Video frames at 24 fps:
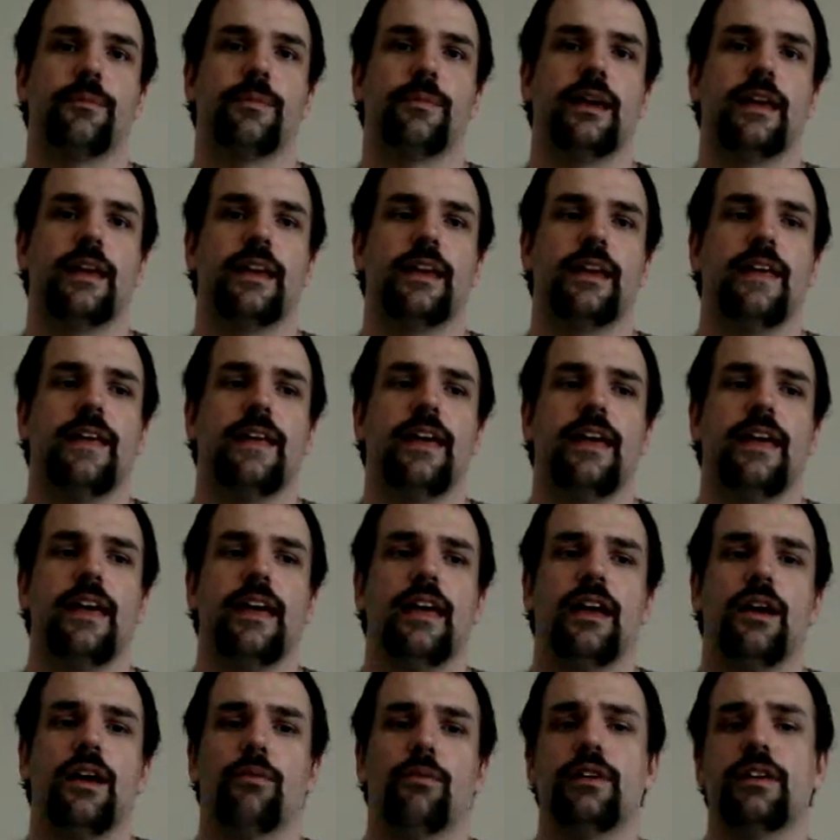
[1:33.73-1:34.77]
But
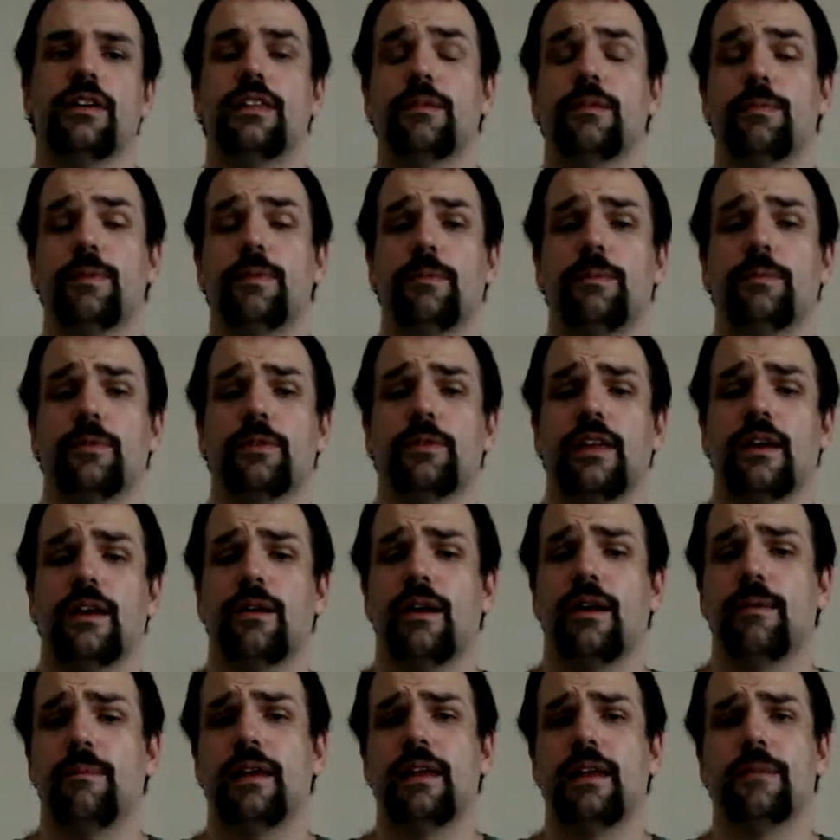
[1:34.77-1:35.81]
one of the people that
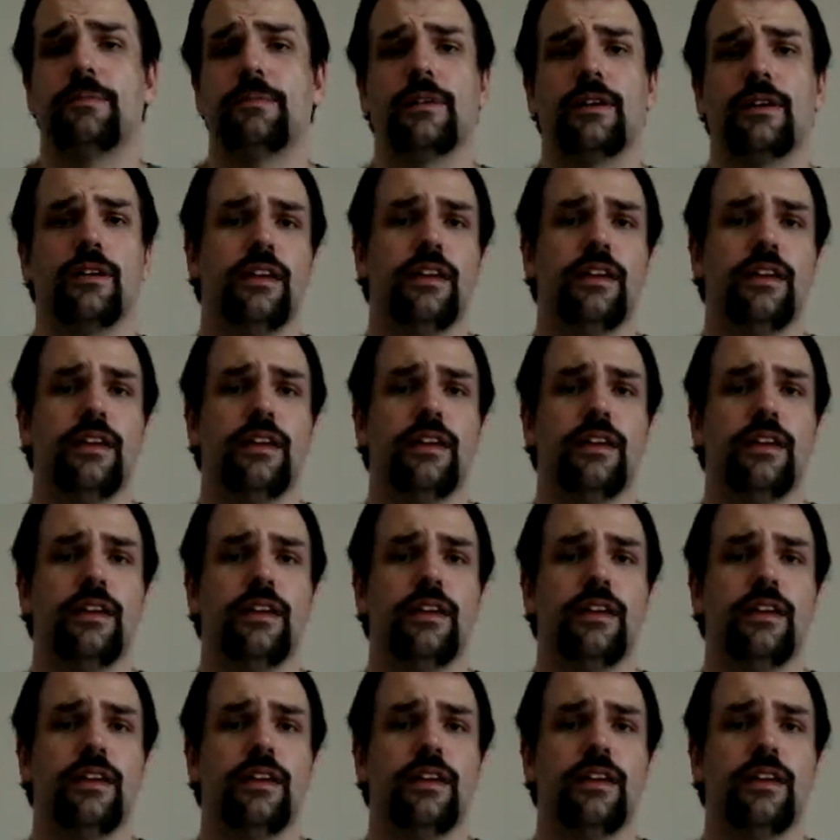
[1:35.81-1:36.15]
I met up there,